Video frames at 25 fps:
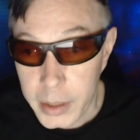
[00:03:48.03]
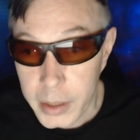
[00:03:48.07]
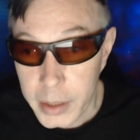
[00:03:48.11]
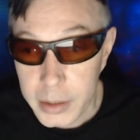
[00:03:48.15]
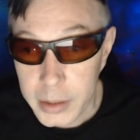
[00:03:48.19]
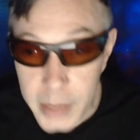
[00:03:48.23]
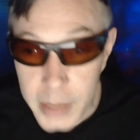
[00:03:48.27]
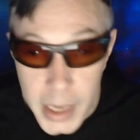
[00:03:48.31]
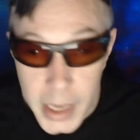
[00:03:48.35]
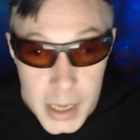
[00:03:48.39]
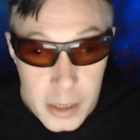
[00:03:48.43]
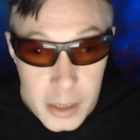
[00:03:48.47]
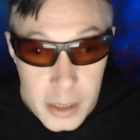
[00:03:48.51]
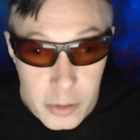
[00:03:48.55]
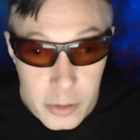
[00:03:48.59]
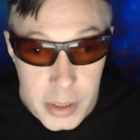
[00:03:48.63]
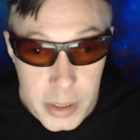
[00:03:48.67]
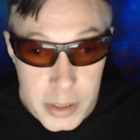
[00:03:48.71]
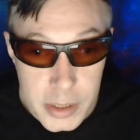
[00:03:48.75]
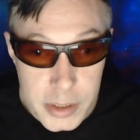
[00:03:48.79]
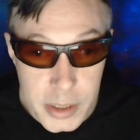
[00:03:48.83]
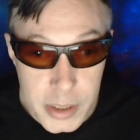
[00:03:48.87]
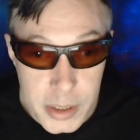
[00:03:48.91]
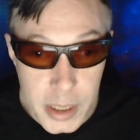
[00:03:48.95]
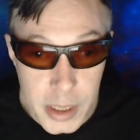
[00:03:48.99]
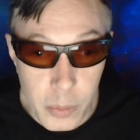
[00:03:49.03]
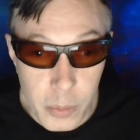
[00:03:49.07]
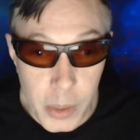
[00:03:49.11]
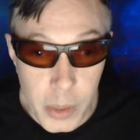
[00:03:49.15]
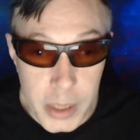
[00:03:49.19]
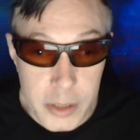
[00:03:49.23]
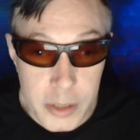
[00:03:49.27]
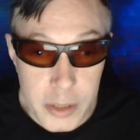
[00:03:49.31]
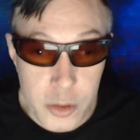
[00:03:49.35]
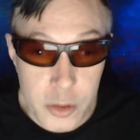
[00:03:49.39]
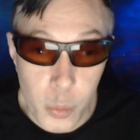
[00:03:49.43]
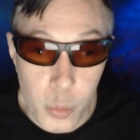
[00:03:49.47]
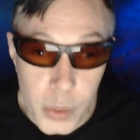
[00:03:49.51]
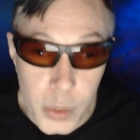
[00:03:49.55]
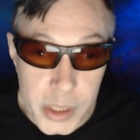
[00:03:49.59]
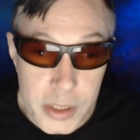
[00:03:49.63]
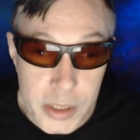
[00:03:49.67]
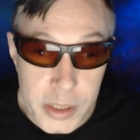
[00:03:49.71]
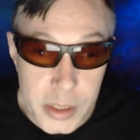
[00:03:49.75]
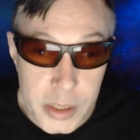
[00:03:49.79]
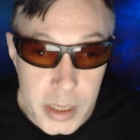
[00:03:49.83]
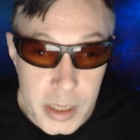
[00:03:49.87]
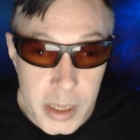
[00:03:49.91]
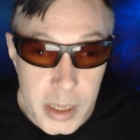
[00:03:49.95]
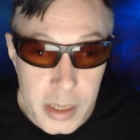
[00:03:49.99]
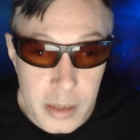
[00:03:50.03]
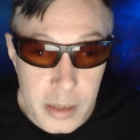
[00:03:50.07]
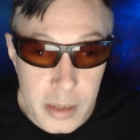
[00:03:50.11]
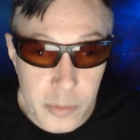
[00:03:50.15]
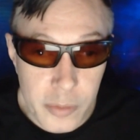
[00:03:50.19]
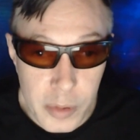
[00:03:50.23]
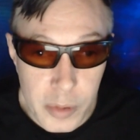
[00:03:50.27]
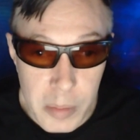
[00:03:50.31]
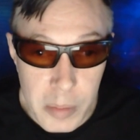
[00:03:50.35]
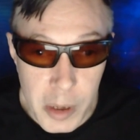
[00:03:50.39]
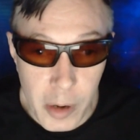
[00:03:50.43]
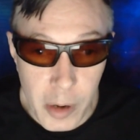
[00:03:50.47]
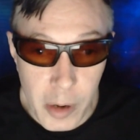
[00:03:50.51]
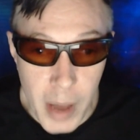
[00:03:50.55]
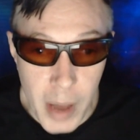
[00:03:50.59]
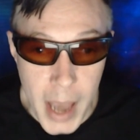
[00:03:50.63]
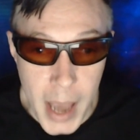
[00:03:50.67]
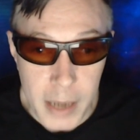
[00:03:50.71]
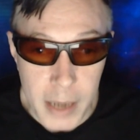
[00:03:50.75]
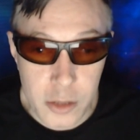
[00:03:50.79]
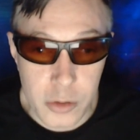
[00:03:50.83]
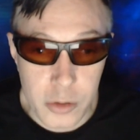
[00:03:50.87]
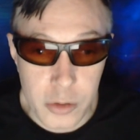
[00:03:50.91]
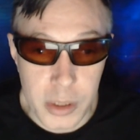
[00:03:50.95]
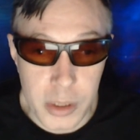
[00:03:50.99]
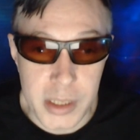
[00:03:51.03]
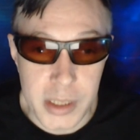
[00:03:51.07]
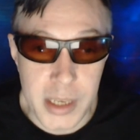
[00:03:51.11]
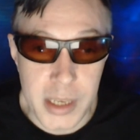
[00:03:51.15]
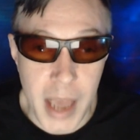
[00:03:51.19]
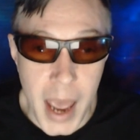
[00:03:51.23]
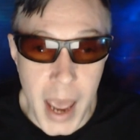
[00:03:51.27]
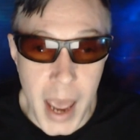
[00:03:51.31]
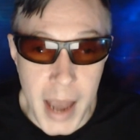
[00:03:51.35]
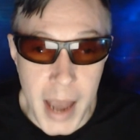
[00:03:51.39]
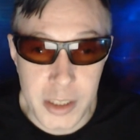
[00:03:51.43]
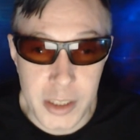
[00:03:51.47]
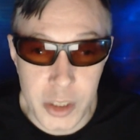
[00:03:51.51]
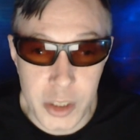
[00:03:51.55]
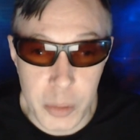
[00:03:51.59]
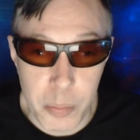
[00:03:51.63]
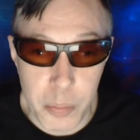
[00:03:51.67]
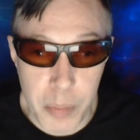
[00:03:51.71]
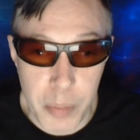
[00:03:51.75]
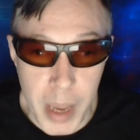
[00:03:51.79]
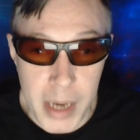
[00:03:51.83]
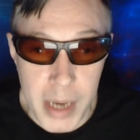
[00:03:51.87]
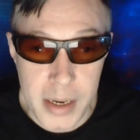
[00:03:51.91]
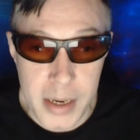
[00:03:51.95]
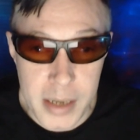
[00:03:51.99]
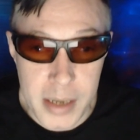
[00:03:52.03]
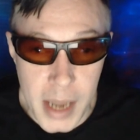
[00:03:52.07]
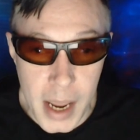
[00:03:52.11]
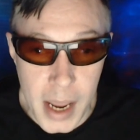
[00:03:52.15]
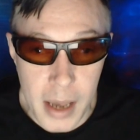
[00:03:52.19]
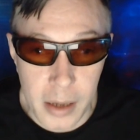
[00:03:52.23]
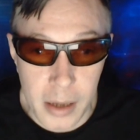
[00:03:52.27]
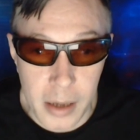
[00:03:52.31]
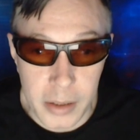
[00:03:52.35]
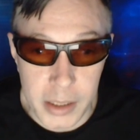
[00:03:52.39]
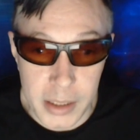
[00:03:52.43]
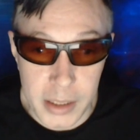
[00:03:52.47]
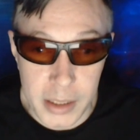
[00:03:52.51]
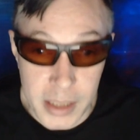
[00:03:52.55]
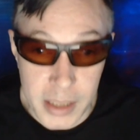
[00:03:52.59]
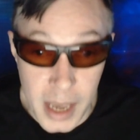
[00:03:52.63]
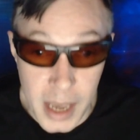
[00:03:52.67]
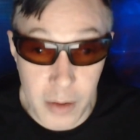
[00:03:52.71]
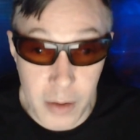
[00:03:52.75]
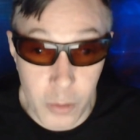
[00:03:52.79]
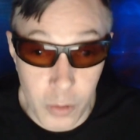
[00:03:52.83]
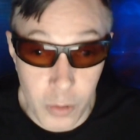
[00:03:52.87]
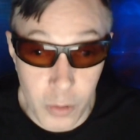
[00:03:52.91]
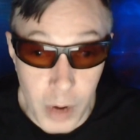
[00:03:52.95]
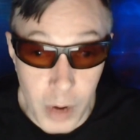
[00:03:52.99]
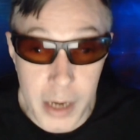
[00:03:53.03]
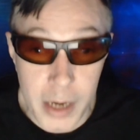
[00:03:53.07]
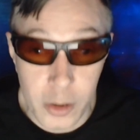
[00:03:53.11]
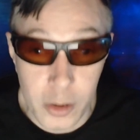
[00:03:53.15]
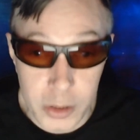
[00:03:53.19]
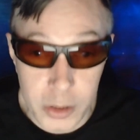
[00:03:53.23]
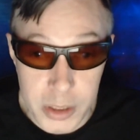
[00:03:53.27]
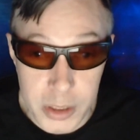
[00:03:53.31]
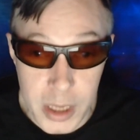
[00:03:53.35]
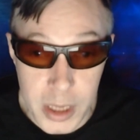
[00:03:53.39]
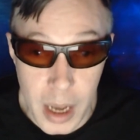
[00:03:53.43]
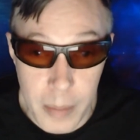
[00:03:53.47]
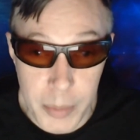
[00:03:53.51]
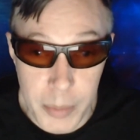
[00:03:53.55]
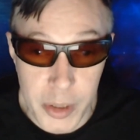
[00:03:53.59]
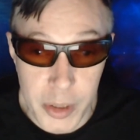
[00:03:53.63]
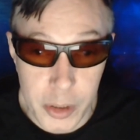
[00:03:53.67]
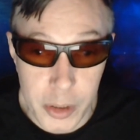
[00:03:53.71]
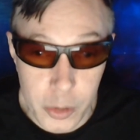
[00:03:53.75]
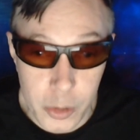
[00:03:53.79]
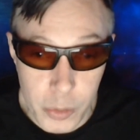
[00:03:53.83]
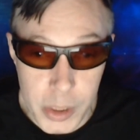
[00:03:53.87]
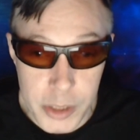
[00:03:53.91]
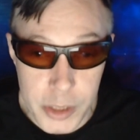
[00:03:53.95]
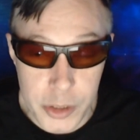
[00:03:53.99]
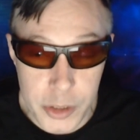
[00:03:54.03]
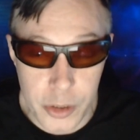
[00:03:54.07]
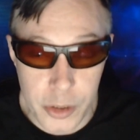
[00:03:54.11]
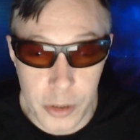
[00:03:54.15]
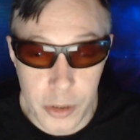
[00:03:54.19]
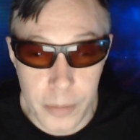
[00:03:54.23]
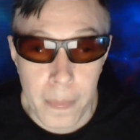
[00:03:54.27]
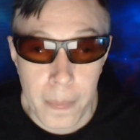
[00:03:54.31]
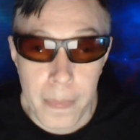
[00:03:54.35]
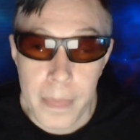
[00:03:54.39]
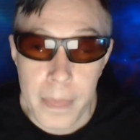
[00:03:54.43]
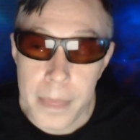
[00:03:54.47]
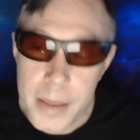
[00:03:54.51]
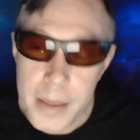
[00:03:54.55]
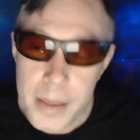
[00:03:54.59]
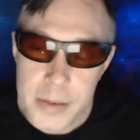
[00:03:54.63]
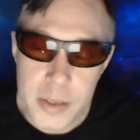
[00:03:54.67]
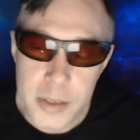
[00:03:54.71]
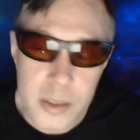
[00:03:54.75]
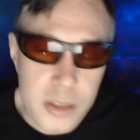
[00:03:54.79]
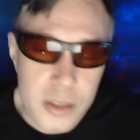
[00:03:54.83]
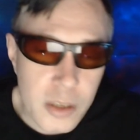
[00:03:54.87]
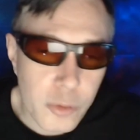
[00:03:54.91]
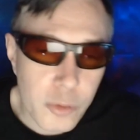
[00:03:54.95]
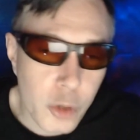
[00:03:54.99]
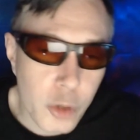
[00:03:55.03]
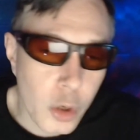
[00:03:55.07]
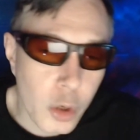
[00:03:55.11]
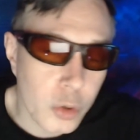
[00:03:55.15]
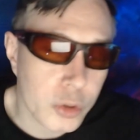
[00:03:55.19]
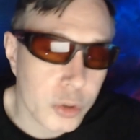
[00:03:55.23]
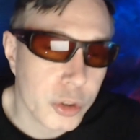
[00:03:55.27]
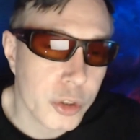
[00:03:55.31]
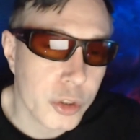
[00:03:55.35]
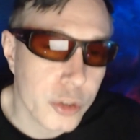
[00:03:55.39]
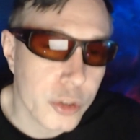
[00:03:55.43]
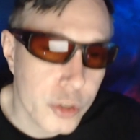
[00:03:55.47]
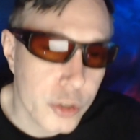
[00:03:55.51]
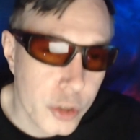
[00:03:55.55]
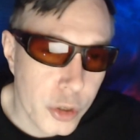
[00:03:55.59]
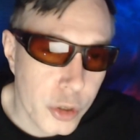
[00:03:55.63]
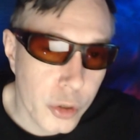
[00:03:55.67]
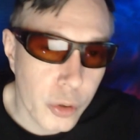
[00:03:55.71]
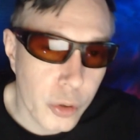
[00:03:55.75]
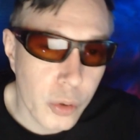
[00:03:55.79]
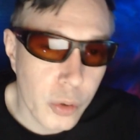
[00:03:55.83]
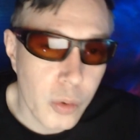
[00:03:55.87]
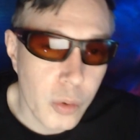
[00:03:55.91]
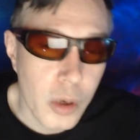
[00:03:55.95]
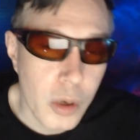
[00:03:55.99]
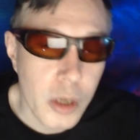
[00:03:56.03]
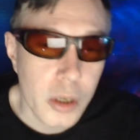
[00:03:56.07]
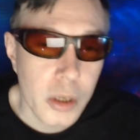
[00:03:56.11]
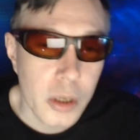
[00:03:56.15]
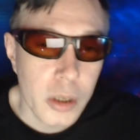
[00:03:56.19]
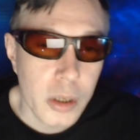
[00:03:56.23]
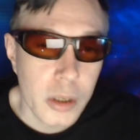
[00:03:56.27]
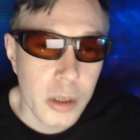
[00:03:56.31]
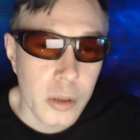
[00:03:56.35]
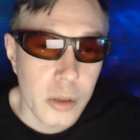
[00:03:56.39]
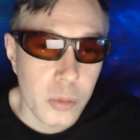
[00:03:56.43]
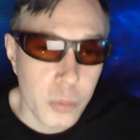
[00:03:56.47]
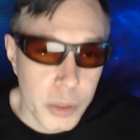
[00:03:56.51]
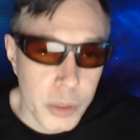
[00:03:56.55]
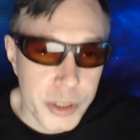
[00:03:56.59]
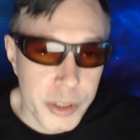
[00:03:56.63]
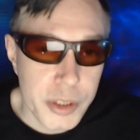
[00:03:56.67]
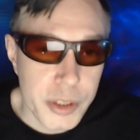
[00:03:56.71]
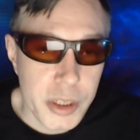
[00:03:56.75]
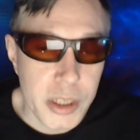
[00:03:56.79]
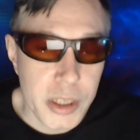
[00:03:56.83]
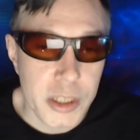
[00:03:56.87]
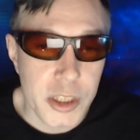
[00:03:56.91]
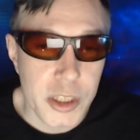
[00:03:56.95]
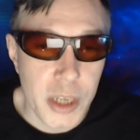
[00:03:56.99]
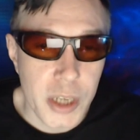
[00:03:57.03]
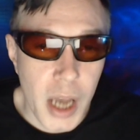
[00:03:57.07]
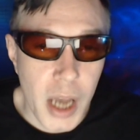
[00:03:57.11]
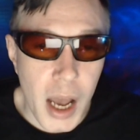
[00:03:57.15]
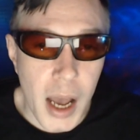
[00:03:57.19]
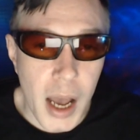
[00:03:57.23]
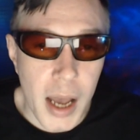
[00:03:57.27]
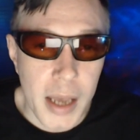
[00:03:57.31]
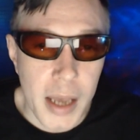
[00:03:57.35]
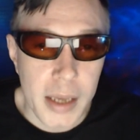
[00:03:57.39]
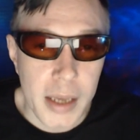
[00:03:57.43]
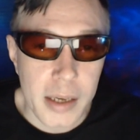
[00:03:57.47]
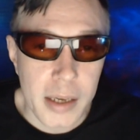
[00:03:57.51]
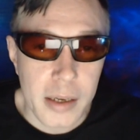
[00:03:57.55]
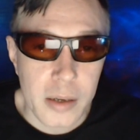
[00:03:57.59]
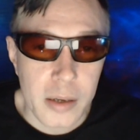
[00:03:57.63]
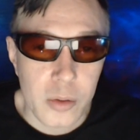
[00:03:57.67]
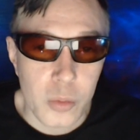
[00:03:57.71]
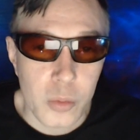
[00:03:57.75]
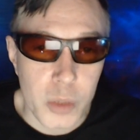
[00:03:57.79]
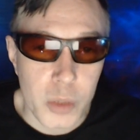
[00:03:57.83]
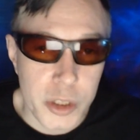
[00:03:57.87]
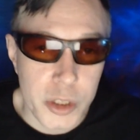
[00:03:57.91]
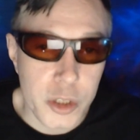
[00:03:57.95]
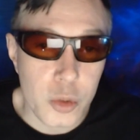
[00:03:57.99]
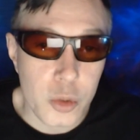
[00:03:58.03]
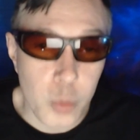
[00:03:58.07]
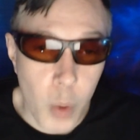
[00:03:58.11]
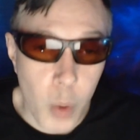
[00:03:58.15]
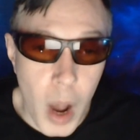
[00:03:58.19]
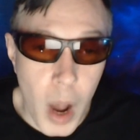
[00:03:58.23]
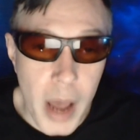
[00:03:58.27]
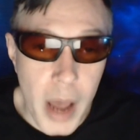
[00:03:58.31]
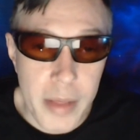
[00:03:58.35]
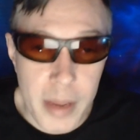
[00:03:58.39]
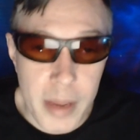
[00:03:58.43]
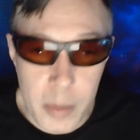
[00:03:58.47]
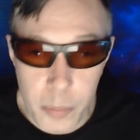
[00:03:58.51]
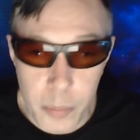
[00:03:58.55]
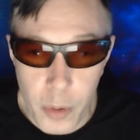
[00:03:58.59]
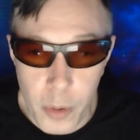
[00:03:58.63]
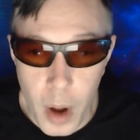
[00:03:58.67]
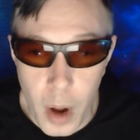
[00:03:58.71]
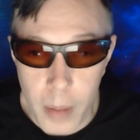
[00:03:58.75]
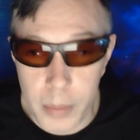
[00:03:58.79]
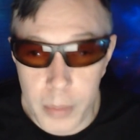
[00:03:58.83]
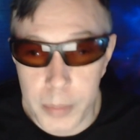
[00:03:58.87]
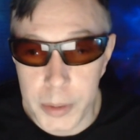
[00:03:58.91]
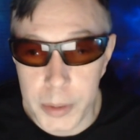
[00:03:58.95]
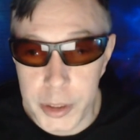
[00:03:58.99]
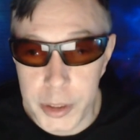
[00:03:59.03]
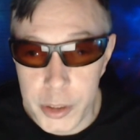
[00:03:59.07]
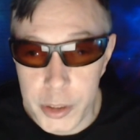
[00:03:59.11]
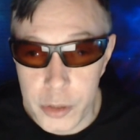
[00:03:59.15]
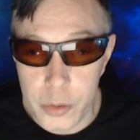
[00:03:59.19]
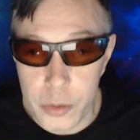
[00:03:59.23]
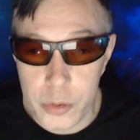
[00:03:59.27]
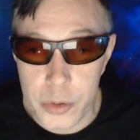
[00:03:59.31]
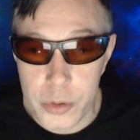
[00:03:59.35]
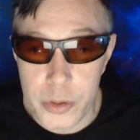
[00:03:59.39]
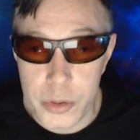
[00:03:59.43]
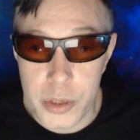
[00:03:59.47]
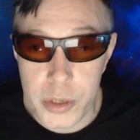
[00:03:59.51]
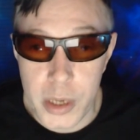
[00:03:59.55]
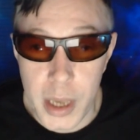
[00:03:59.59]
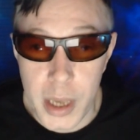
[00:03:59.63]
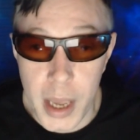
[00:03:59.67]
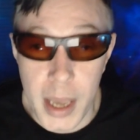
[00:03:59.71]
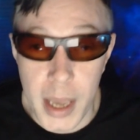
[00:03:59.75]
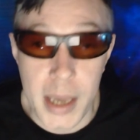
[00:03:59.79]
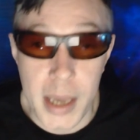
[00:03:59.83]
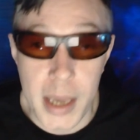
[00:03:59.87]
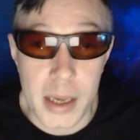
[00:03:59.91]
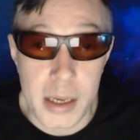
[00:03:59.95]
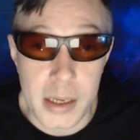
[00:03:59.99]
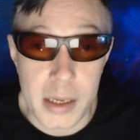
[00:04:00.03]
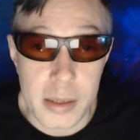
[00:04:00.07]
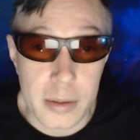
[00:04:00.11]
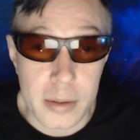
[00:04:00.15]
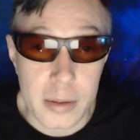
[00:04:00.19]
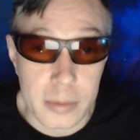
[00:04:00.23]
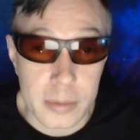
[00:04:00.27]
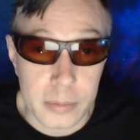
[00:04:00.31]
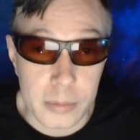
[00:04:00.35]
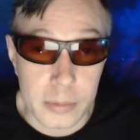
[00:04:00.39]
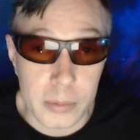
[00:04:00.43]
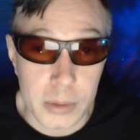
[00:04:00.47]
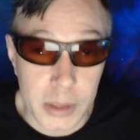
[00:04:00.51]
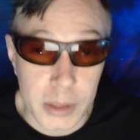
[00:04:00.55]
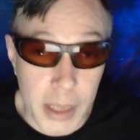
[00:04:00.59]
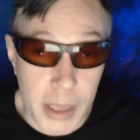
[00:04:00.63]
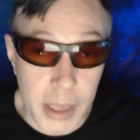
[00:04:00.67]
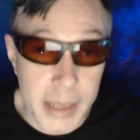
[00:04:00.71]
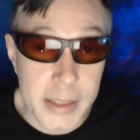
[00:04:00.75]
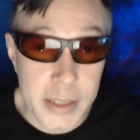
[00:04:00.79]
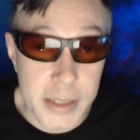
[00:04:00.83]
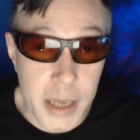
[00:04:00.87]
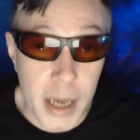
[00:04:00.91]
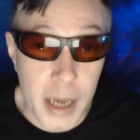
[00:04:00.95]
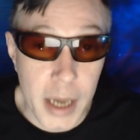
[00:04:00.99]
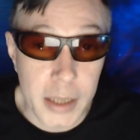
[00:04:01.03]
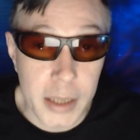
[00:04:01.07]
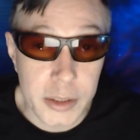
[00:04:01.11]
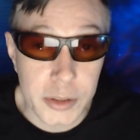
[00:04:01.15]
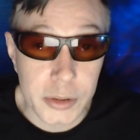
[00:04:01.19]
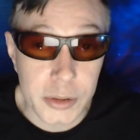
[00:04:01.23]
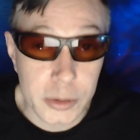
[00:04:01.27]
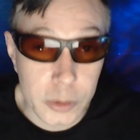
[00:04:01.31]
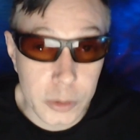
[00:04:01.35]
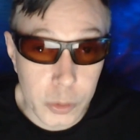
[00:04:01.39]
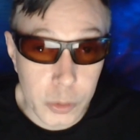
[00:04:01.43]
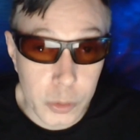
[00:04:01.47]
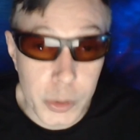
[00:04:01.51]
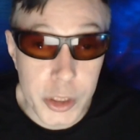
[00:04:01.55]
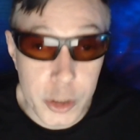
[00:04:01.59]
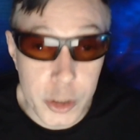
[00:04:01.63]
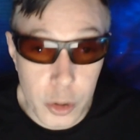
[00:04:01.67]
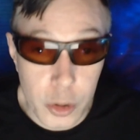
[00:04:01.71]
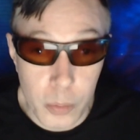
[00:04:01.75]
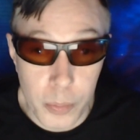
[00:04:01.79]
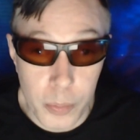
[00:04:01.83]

Later in the sequence, we see the female actress actually bend down and get right on top of the creature. This is difficult to do with CGI, which is why they probably used a latex creature